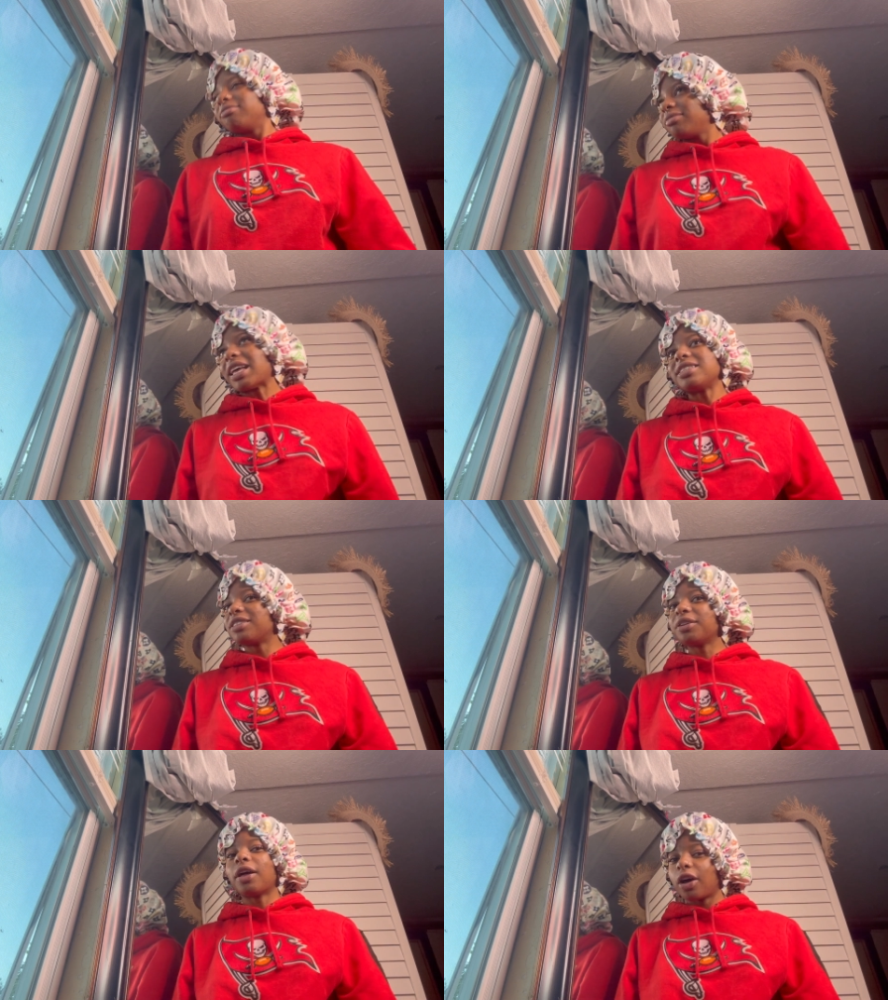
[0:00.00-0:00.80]
That's
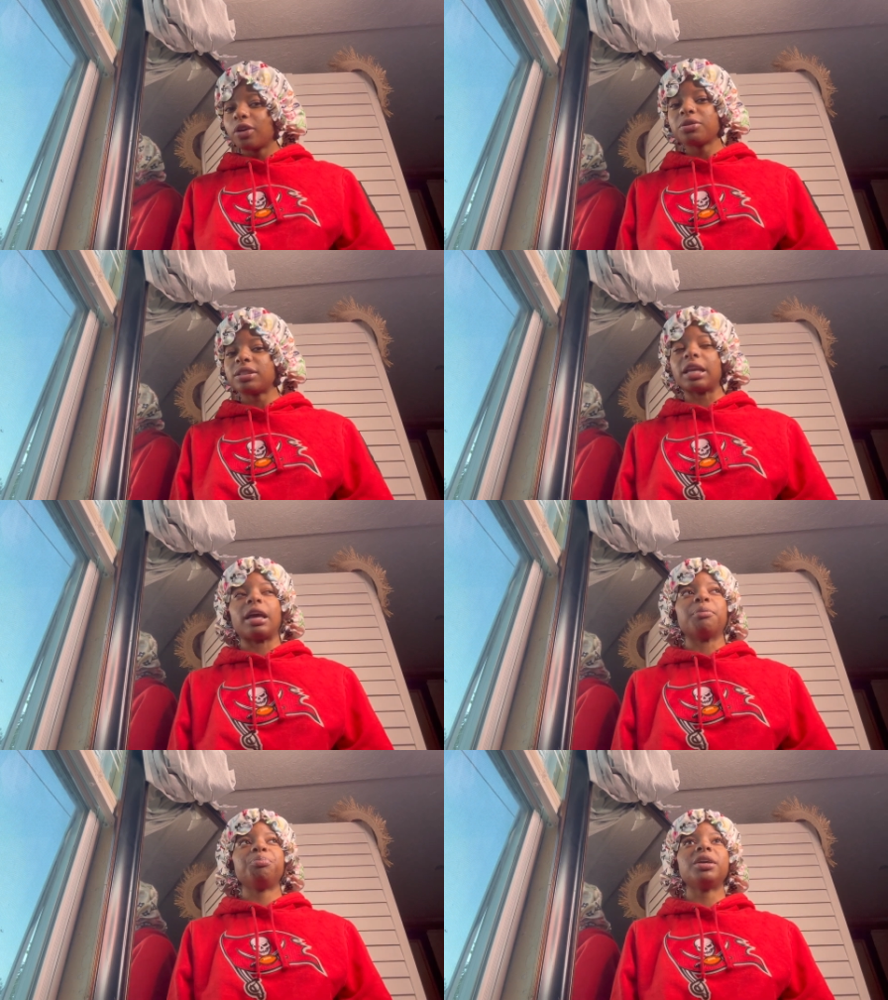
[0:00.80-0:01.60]
still a host
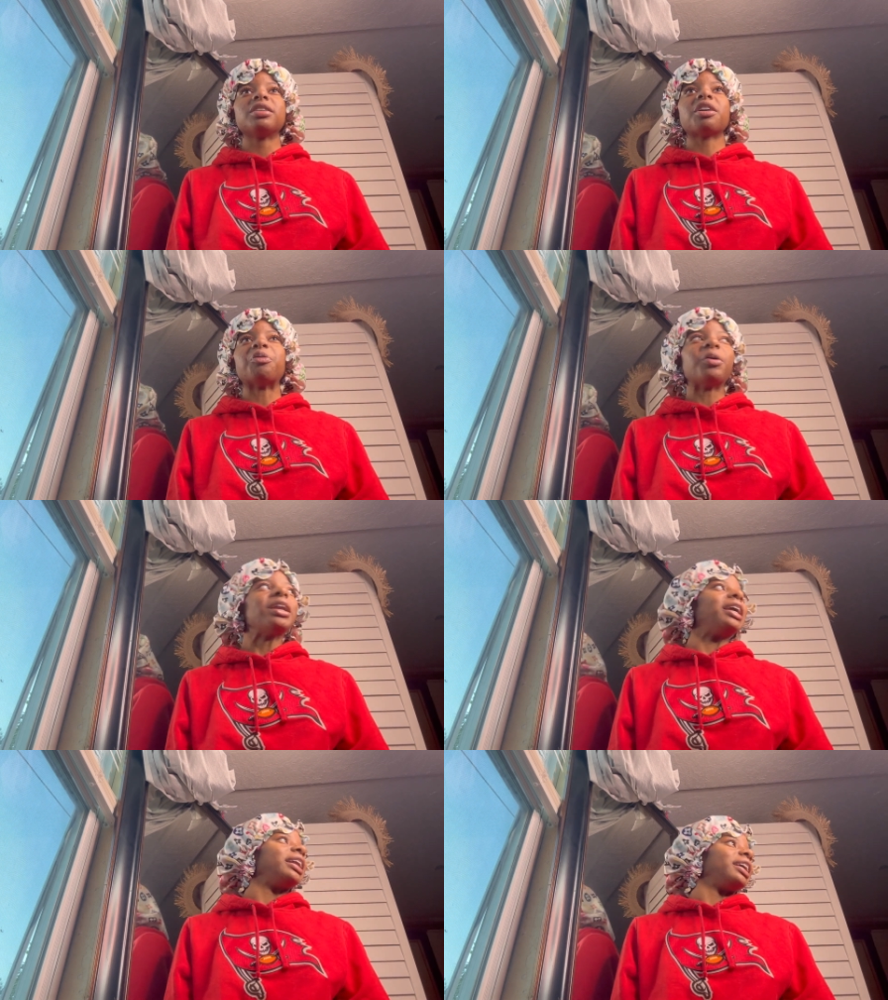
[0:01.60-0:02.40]
stamp because of
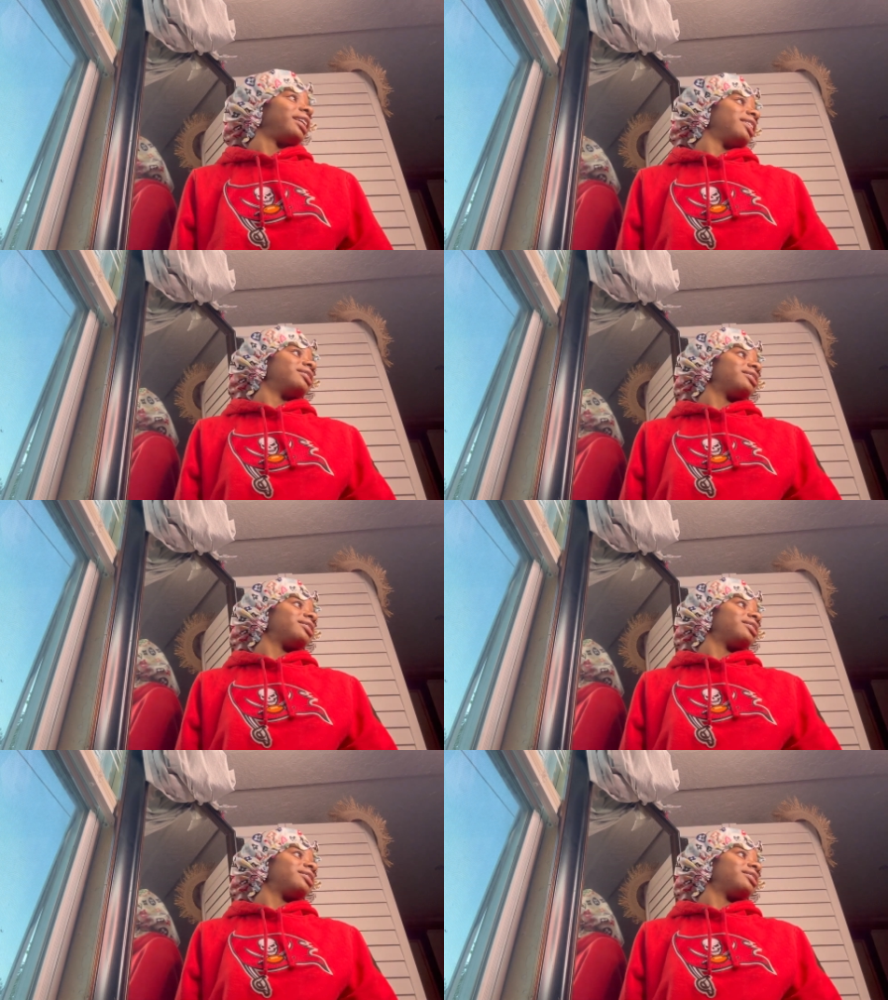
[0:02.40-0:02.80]
what it is.